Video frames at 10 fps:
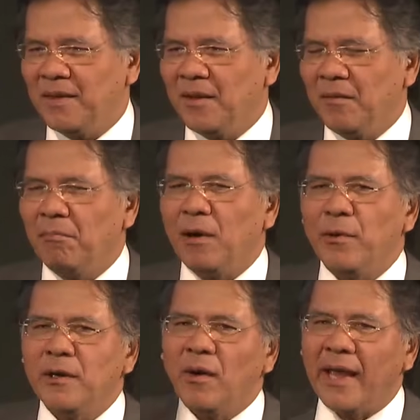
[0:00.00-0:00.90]
But
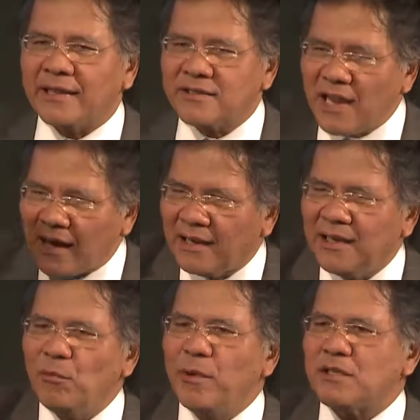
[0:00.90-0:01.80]
we know
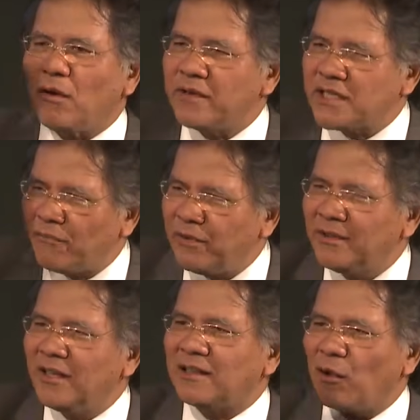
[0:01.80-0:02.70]
exactly which of the
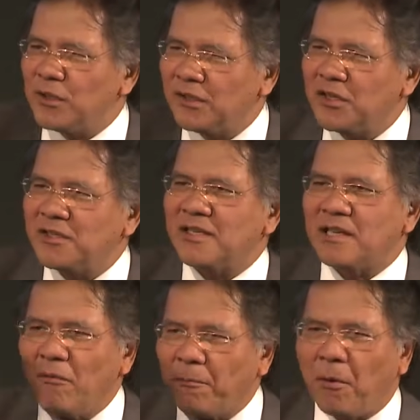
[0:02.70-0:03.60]
70,000 teachers
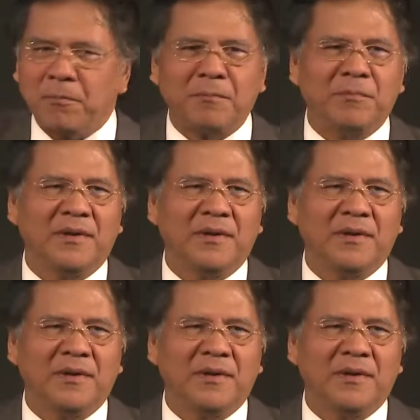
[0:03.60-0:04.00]
have a problem.